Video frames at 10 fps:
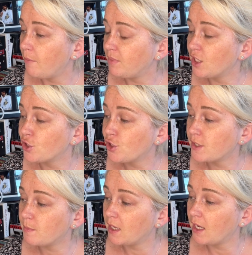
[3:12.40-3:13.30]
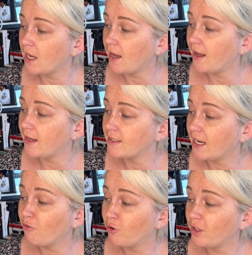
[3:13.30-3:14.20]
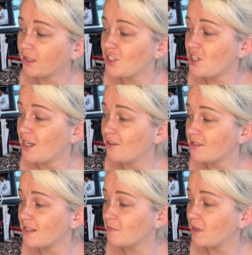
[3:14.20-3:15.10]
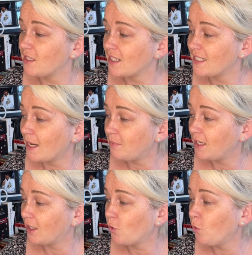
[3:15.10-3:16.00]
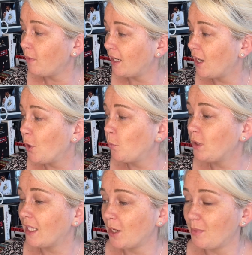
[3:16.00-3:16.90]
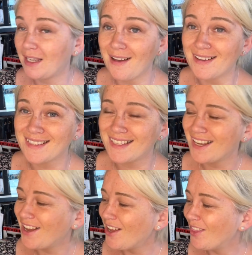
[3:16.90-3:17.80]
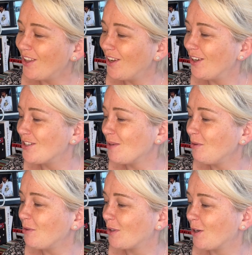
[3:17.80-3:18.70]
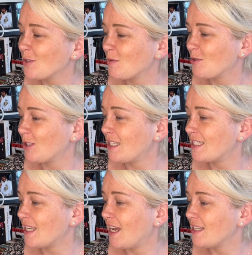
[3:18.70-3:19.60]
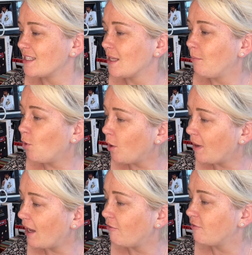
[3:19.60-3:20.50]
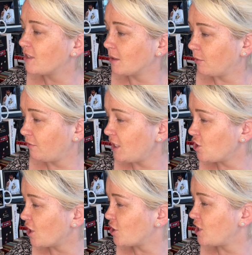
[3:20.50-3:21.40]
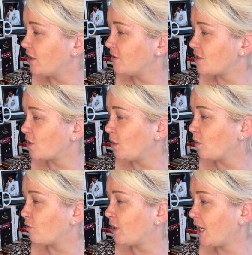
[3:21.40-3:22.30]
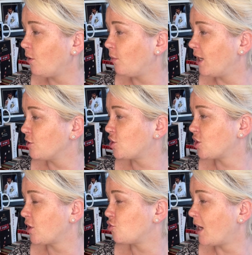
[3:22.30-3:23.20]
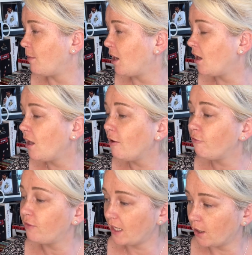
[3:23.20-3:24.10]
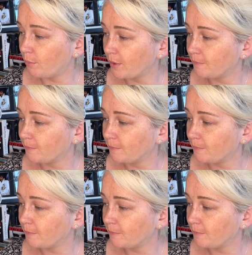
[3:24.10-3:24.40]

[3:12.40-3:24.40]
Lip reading: Peter Tewksbury, and ironically Jean Hale's husband Dabney Coleman would later be cast. The Trouble with Girls was released as the bottom half of a double feature sharing the screen with Raquel Welsh drama Flare Up.